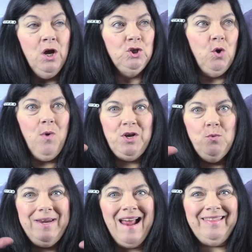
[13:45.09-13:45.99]
So when
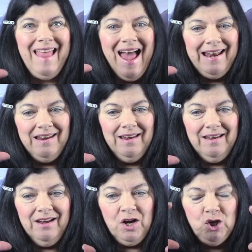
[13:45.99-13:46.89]
you get that
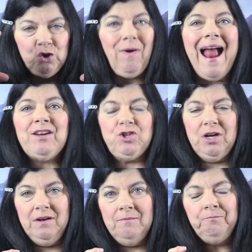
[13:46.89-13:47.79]

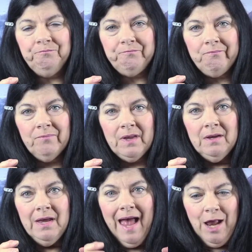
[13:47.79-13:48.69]
contraction
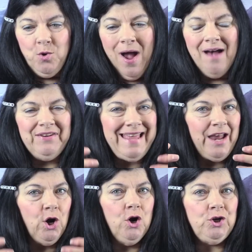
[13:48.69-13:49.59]
and you're having
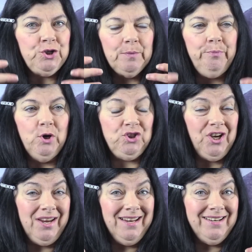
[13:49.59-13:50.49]
that urge to
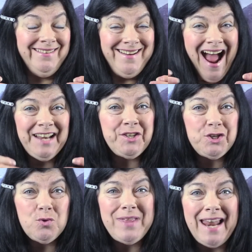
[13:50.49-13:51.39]
push, not to
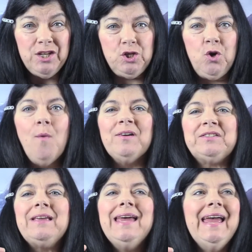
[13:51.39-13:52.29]
do that is an
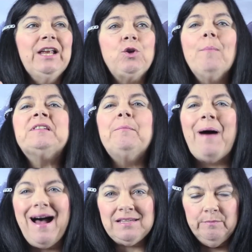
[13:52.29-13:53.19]
almost, it's almost
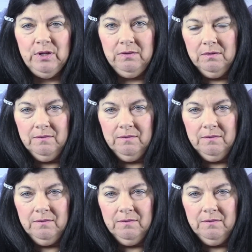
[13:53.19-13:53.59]
impossible.